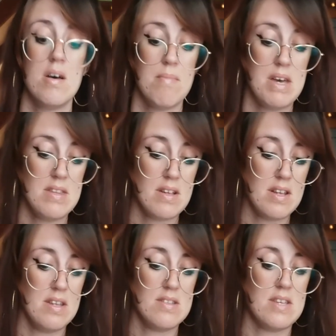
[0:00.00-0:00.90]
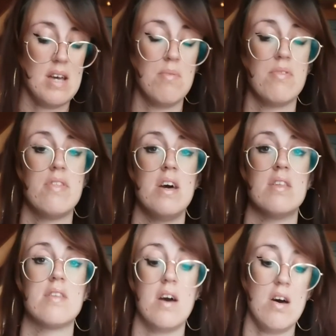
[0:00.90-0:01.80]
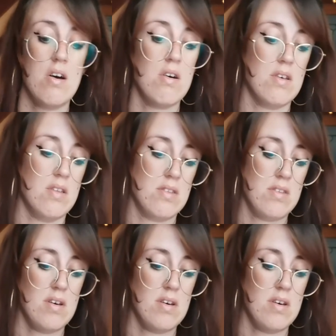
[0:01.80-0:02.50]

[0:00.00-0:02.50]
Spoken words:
Basically the same with this, like oh,